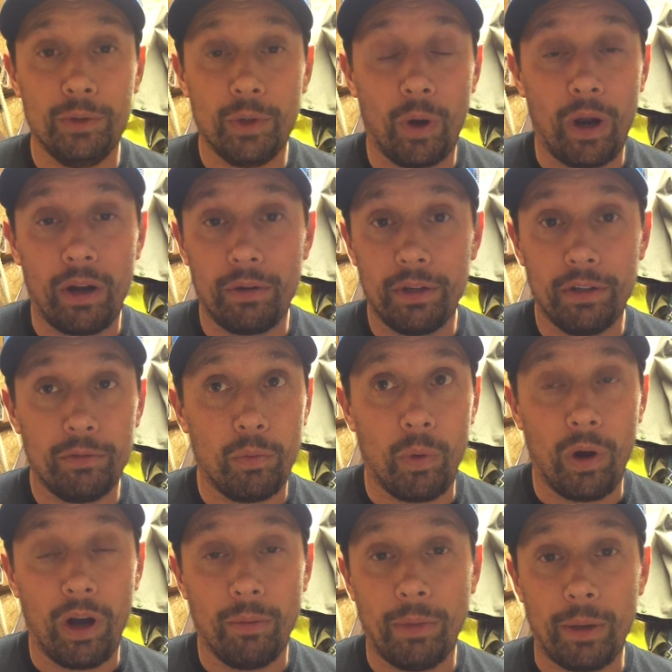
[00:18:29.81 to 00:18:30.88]
diary of
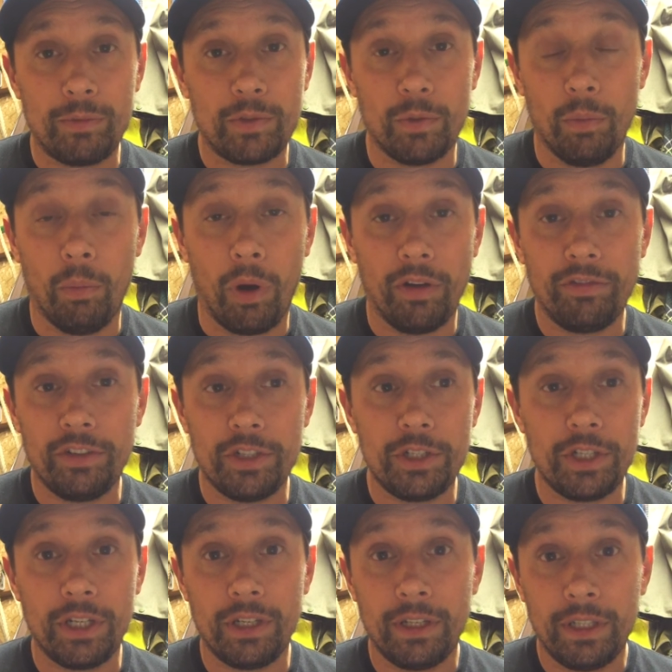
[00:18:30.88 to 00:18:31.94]
what I'm up to in my
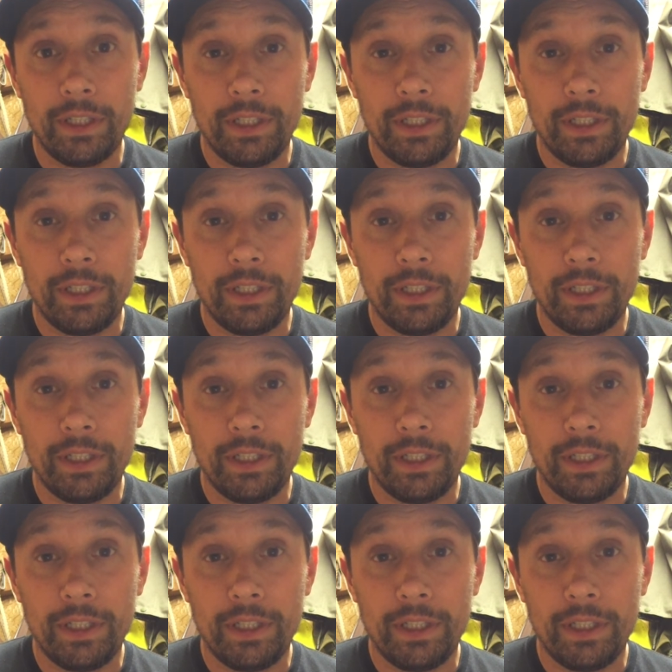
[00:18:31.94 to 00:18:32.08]
fishing.